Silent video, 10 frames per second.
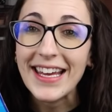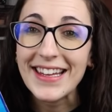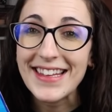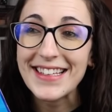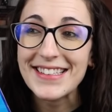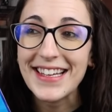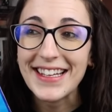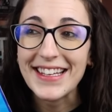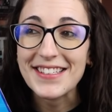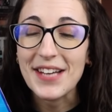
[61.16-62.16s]
He thinks that
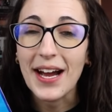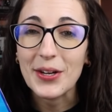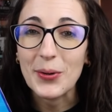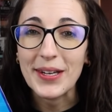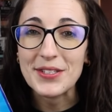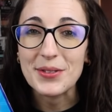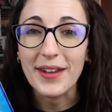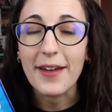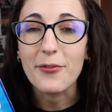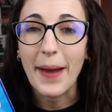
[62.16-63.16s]
he is not going to
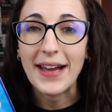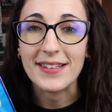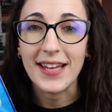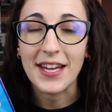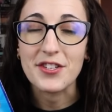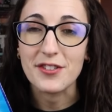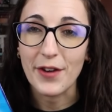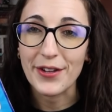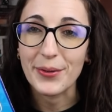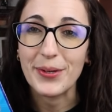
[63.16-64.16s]
live past the age his
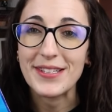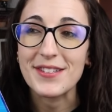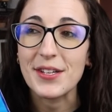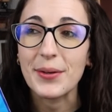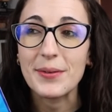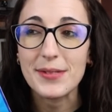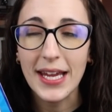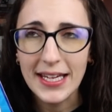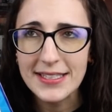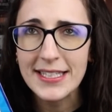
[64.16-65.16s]
father was, and so he was
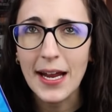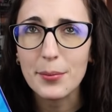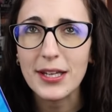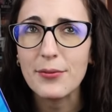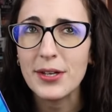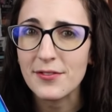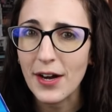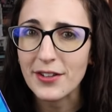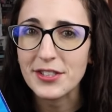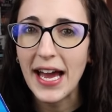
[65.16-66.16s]
18, I believe, when his
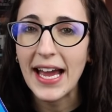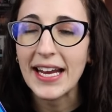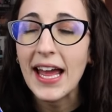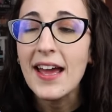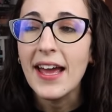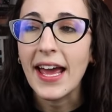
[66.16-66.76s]
father died,